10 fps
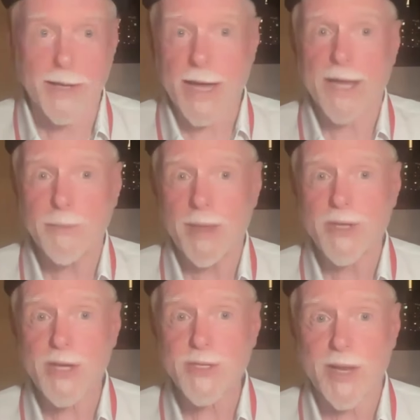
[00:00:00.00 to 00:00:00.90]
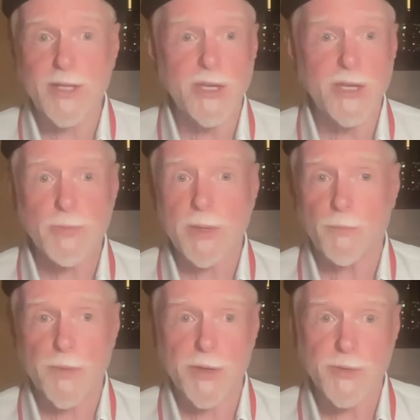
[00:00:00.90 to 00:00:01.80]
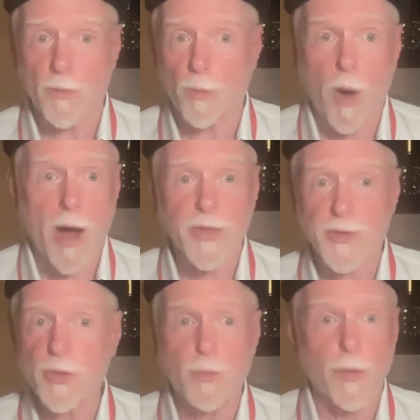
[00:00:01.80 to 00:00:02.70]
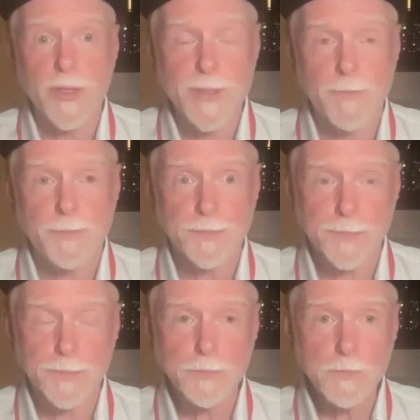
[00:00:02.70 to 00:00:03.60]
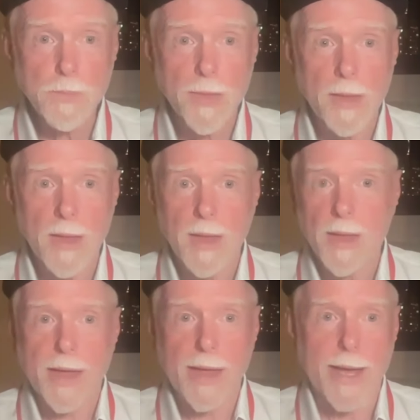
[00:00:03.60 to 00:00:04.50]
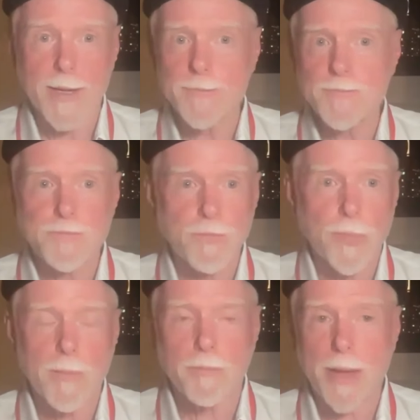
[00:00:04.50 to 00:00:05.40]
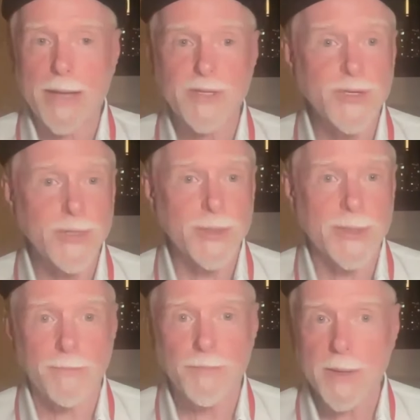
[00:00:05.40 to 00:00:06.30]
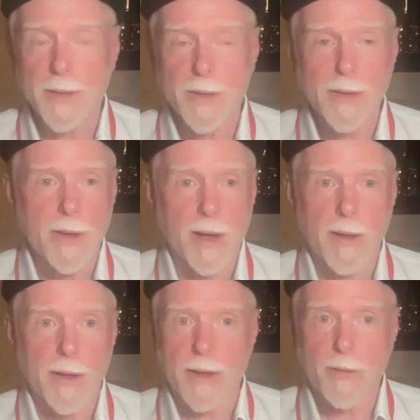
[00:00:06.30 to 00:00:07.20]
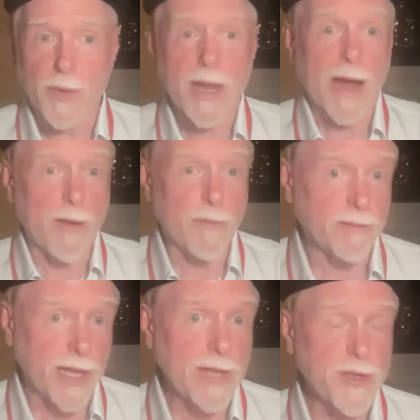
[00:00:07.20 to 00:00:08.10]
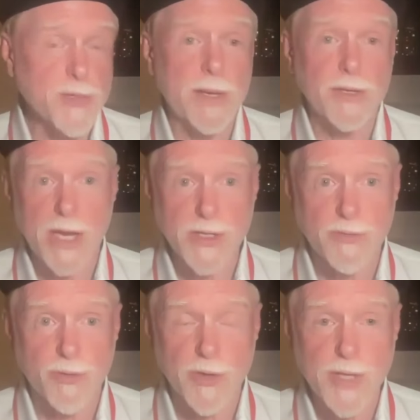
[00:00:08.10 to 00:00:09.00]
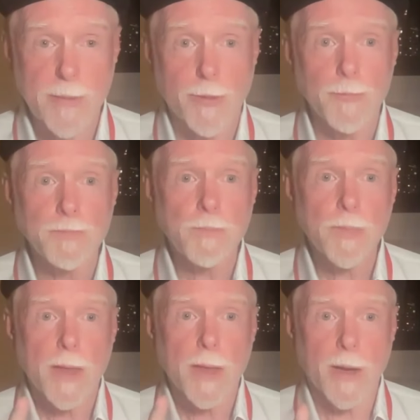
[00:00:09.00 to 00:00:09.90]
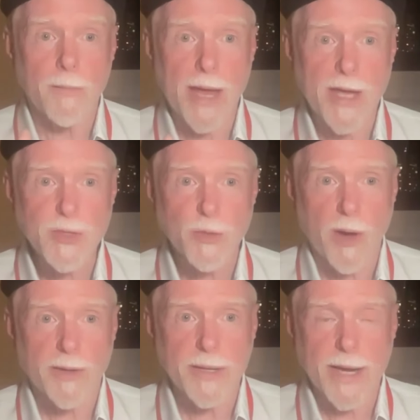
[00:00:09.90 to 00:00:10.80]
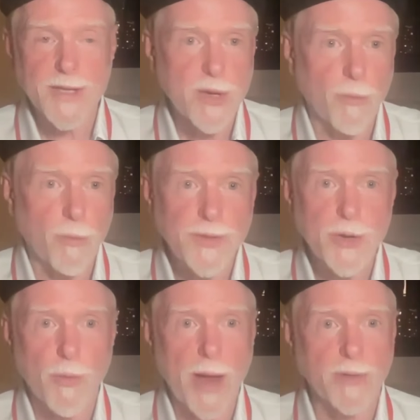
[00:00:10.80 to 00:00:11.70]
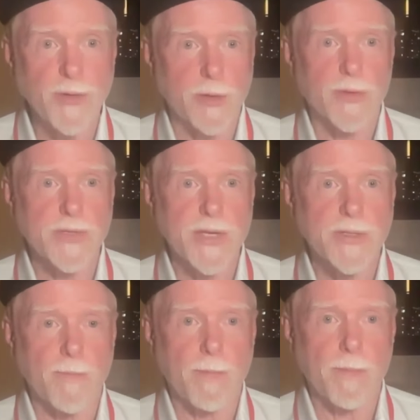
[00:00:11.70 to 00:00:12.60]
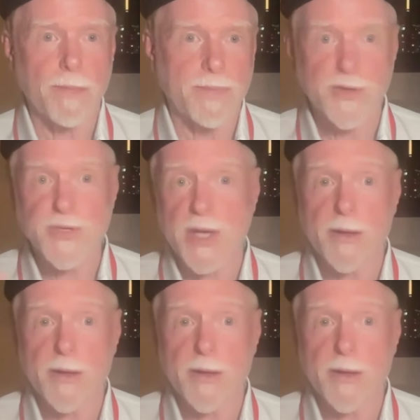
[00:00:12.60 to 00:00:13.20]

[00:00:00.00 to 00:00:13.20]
guided meditation that I teach is walk through the woods and pay attention. And when I've led this meditation, for example, as they're walking, I say, "What's around you?" The person says, "There's